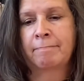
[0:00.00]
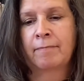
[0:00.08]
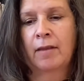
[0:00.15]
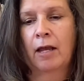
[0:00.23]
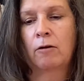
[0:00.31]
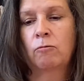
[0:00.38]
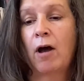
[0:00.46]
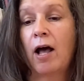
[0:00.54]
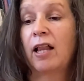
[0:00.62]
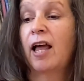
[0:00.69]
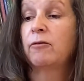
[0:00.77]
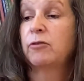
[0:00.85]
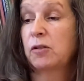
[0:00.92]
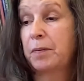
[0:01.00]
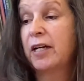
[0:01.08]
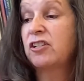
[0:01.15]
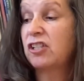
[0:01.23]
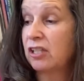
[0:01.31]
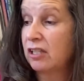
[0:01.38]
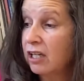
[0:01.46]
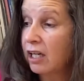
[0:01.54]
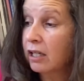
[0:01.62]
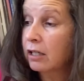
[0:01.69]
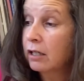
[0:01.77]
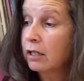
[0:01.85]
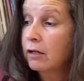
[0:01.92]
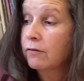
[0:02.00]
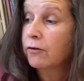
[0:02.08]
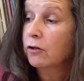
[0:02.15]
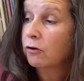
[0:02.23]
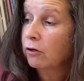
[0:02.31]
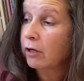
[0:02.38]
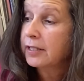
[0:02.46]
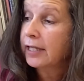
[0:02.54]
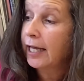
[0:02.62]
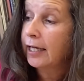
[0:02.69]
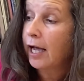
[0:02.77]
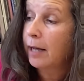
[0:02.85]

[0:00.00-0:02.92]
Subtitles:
And while I was punching Nick for saying I'm